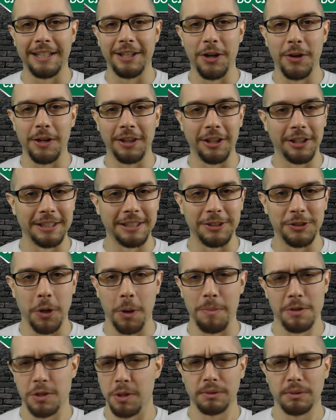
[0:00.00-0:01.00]
You know, he looks at
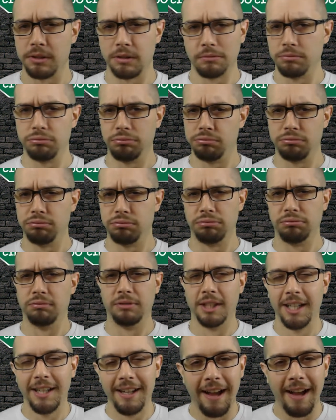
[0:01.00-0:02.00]
Tormund, Tormund's like,
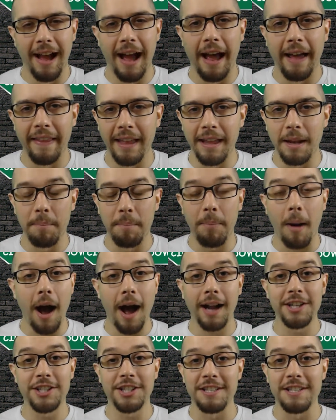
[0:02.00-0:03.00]
And then
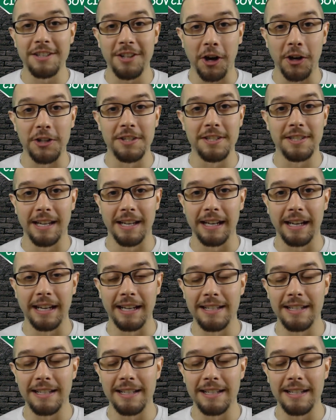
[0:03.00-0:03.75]
Pod just starts singing.